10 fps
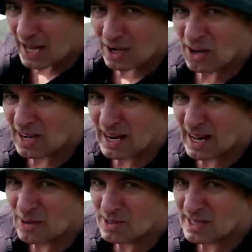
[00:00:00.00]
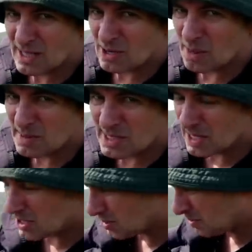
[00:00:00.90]
get a lot of clouds in this
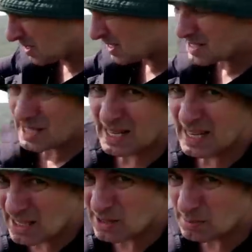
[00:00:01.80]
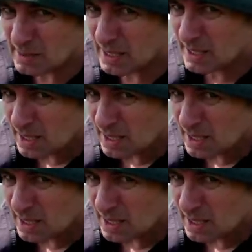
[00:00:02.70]
composition, but there's a little bit.